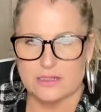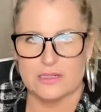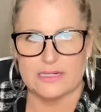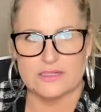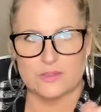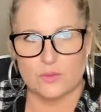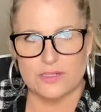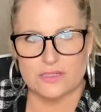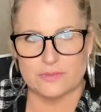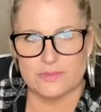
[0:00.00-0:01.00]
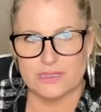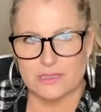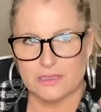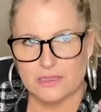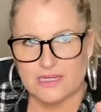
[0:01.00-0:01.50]
It's going to
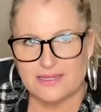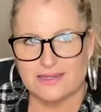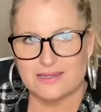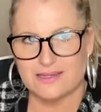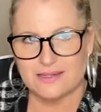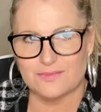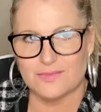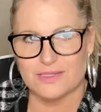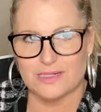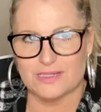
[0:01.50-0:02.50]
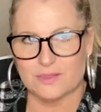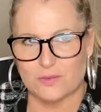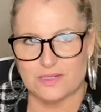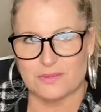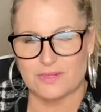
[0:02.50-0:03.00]
be systems, it's
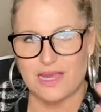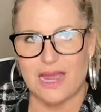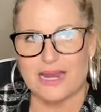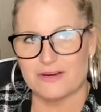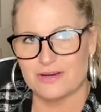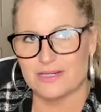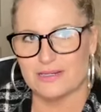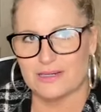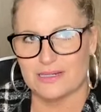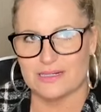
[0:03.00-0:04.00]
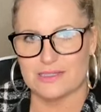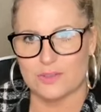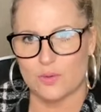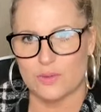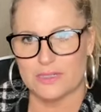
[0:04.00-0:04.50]
going to be hiring, and it's
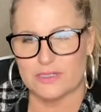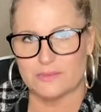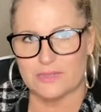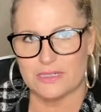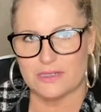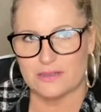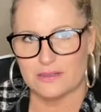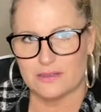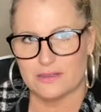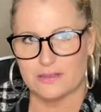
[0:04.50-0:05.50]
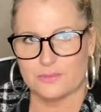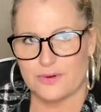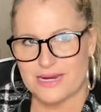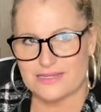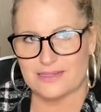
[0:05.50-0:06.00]
going to be
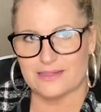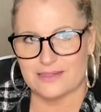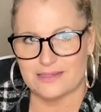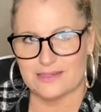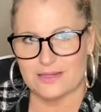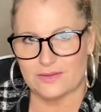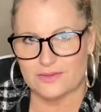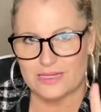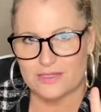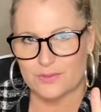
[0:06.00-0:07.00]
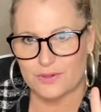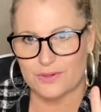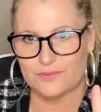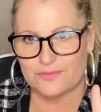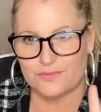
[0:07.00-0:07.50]
pricing and sales. That's where
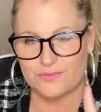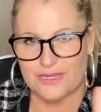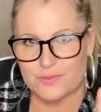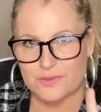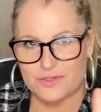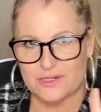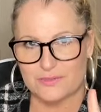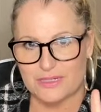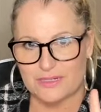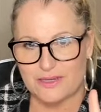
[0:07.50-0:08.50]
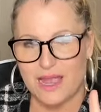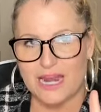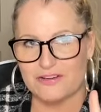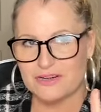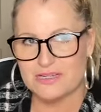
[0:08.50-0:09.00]
it's going to be.
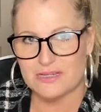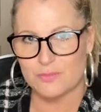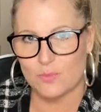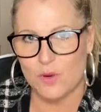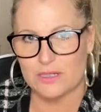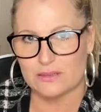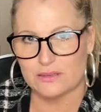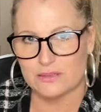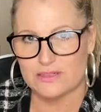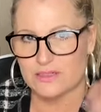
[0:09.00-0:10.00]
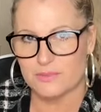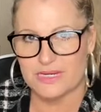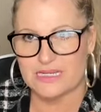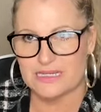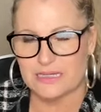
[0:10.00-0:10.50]
Hiring's number 1. It's the
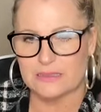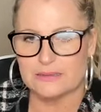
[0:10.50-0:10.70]
biggest thing.